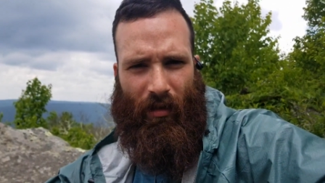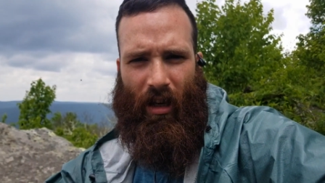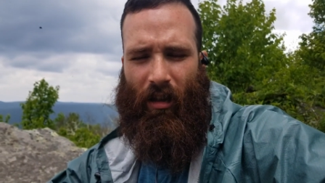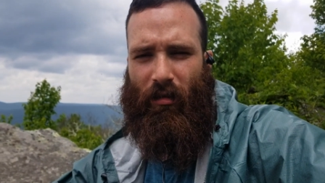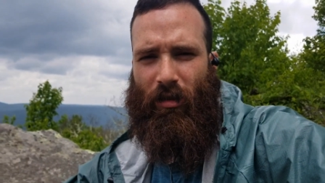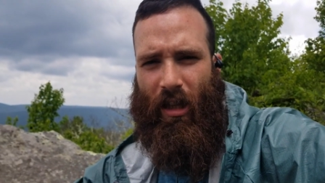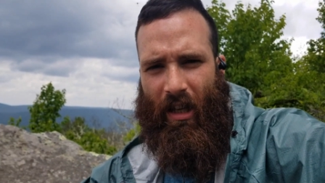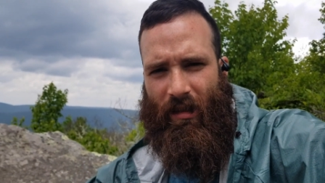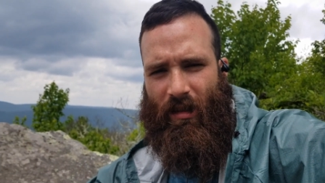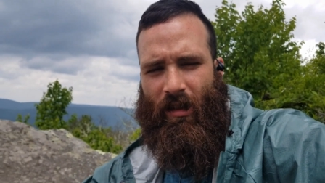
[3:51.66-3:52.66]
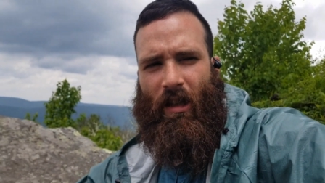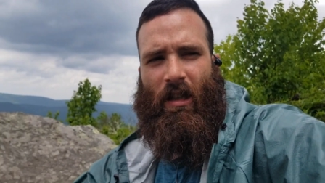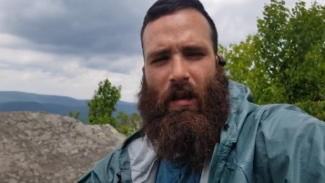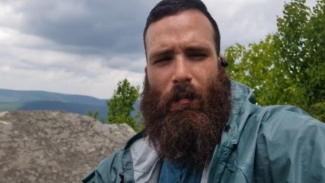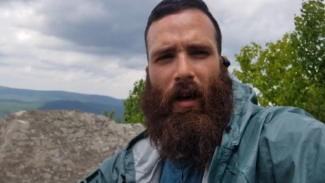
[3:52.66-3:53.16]
than other states,
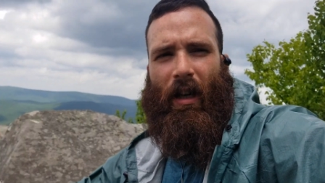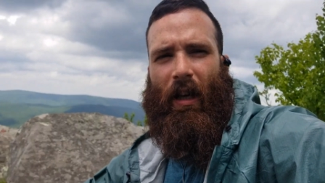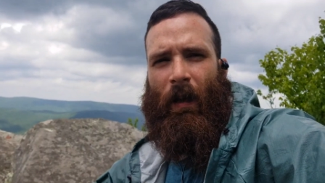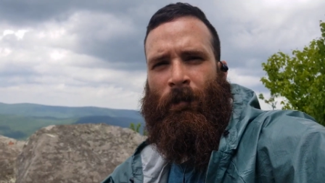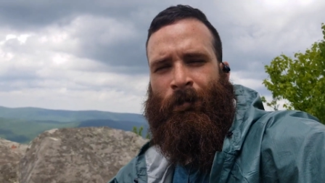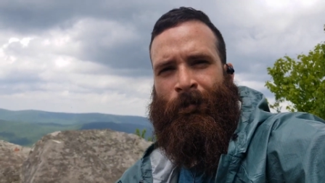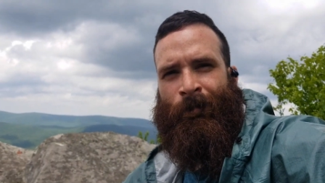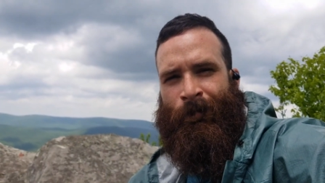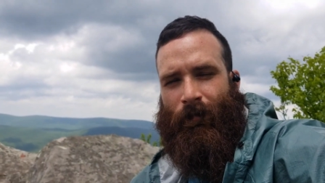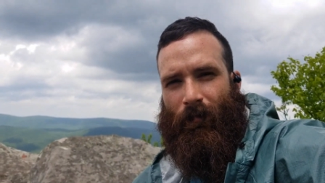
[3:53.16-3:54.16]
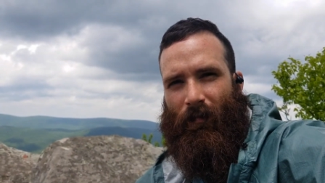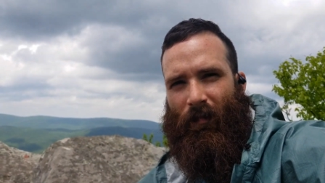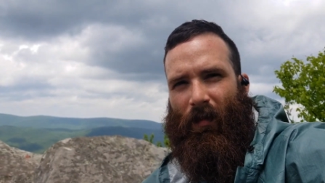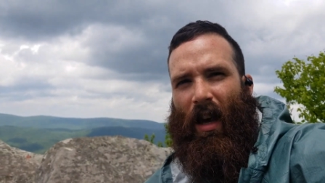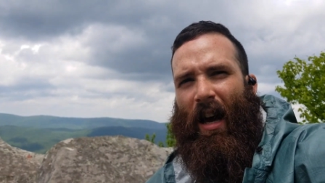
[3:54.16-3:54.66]
but um,
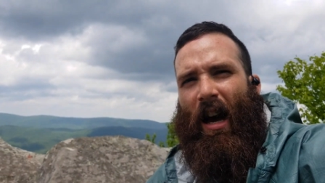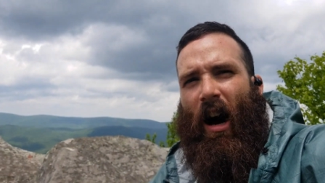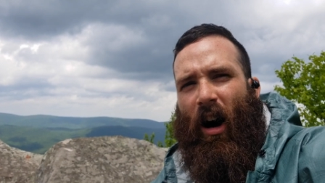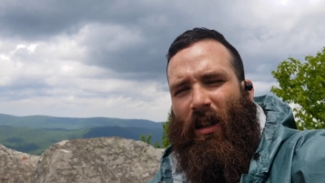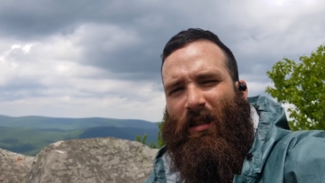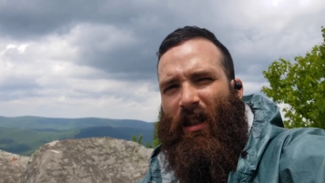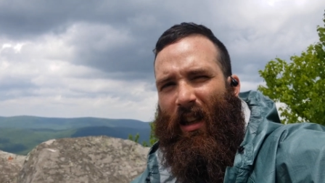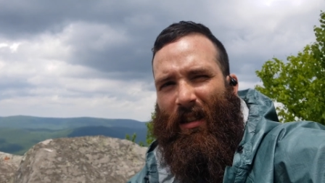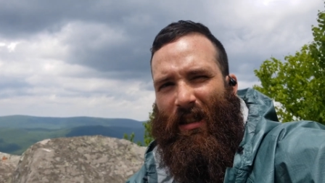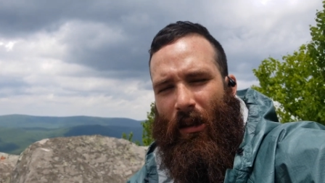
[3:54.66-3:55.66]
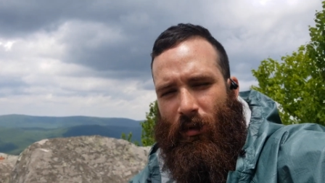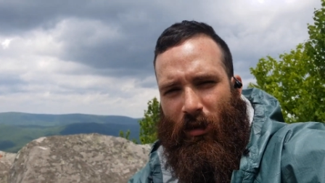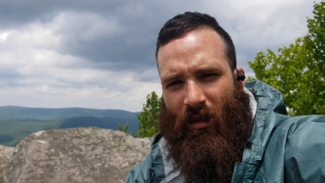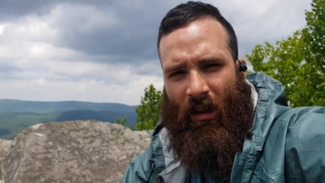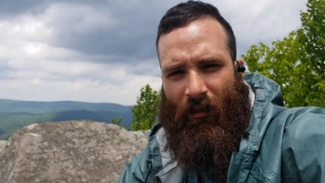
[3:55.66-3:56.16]
honestly, a lot of times you're
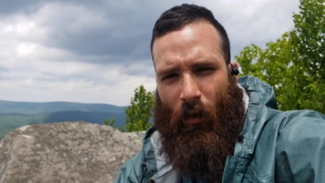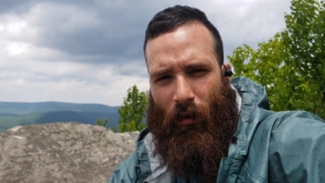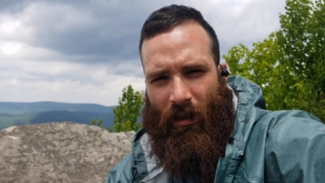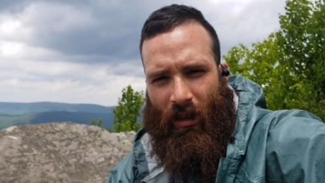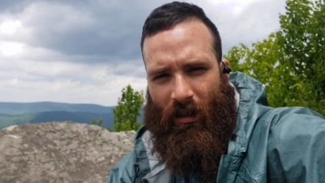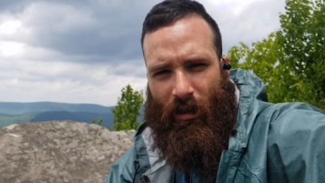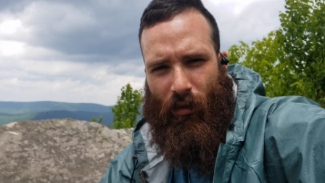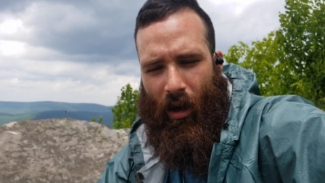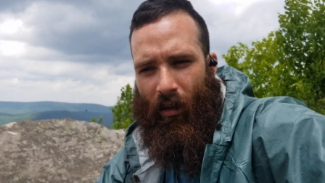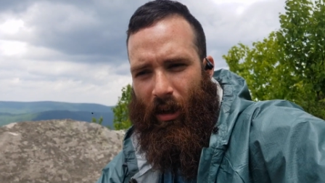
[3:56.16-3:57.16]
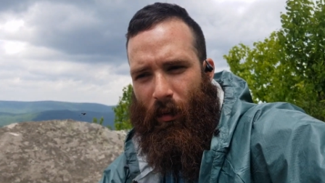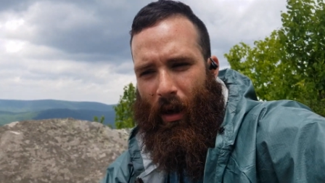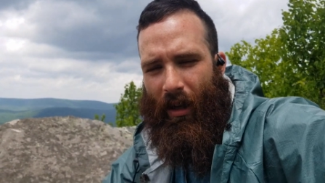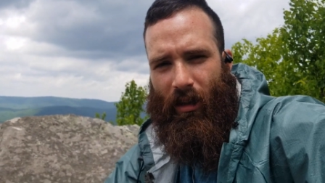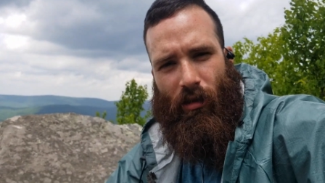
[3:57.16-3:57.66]
just kind of focusing on the trail anyway.
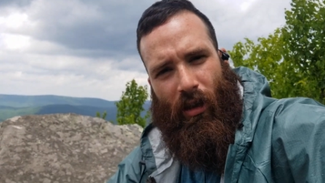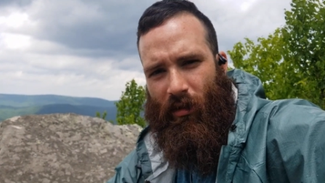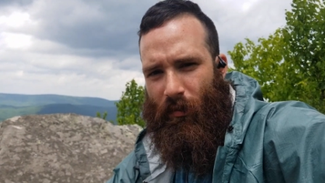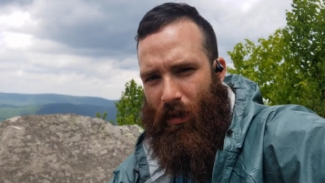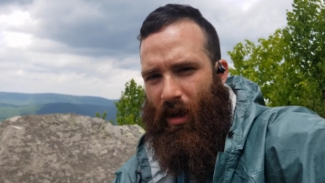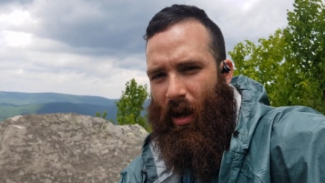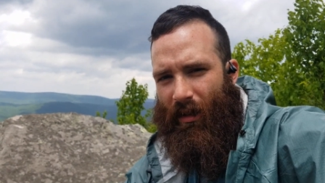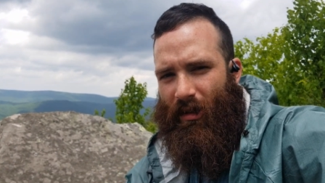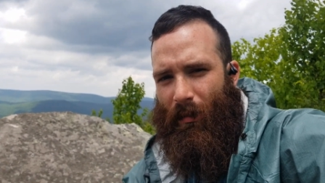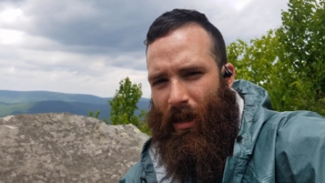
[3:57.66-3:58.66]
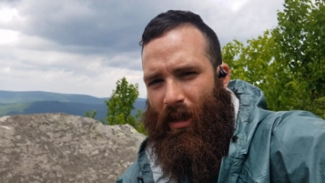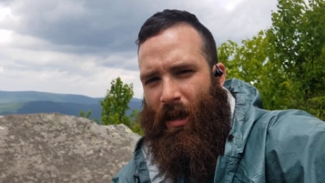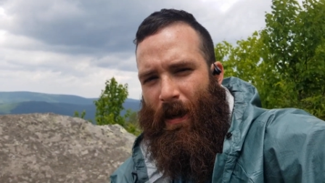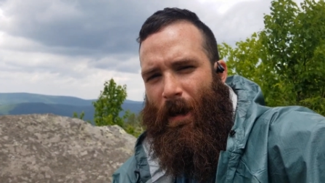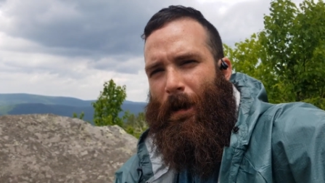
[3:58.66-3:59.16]
And the trail has been nice. I mean,
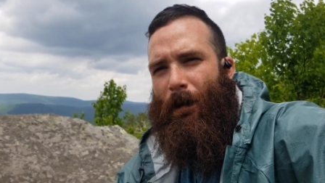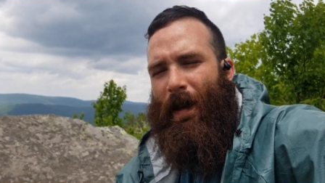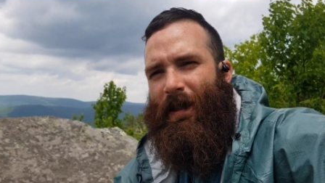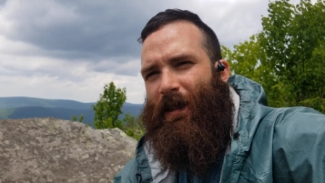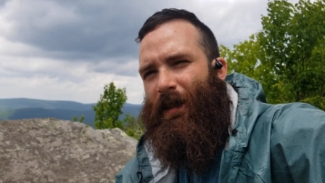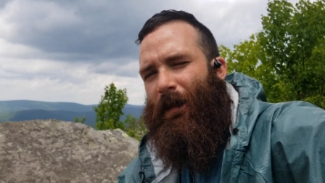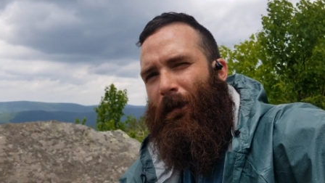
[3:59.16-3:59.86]
it's